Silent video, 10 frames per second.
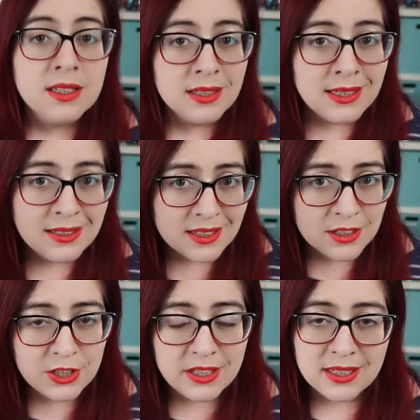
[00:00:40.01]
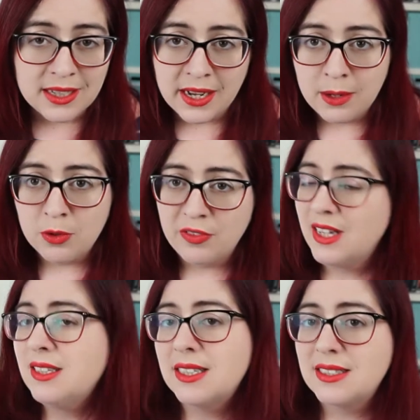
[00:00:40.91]
The sell sheet that came with
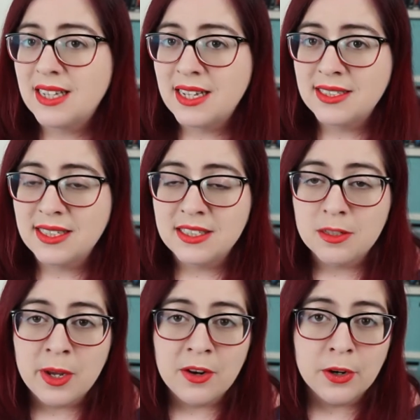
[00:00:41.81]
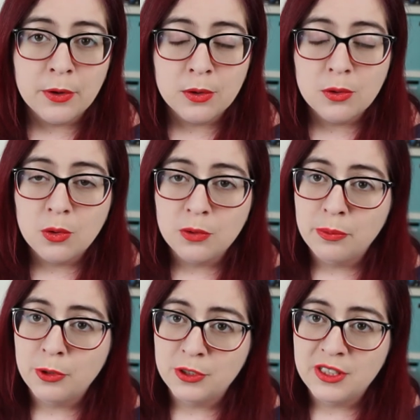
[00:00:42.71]
this says it's about a girl called
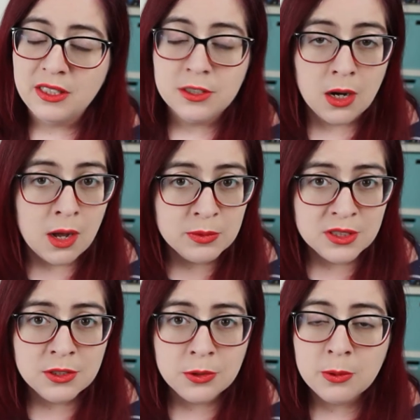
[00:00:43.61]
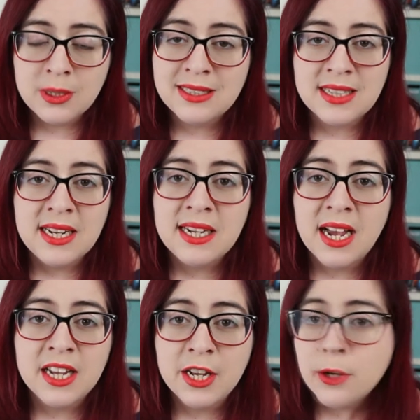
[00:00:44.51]
Mercy Thompson who is a
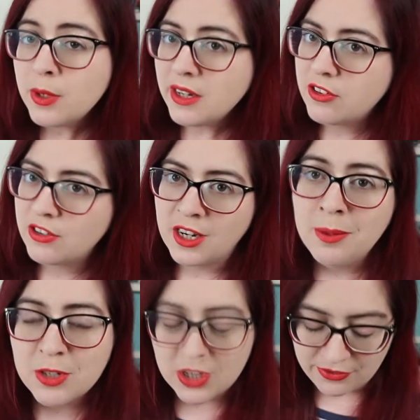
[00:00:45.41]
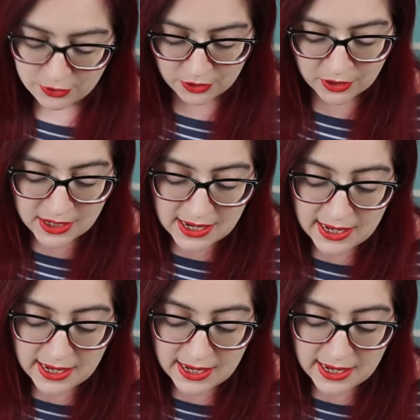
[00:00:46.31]
coyote shapeshifter,